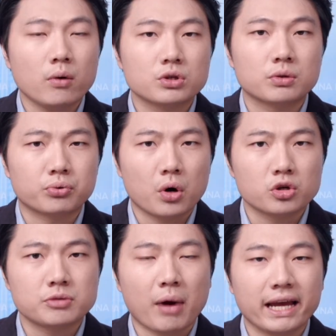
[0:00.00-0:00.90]
was
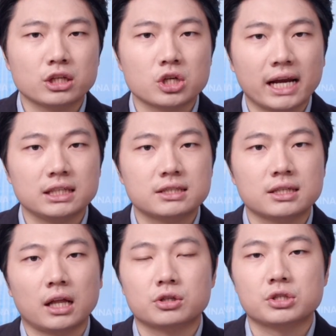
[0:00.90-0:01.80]
approached by a Chinese
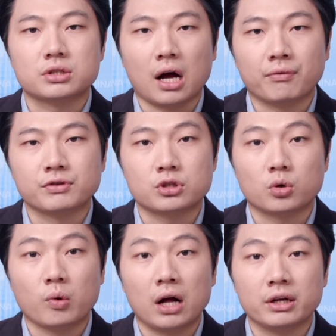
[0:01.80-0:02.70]
intelligence officer
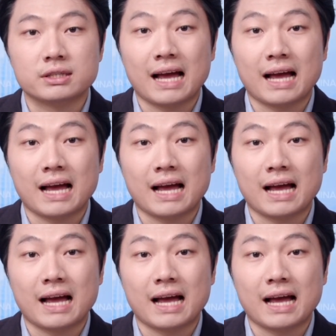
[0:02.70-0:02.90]
while his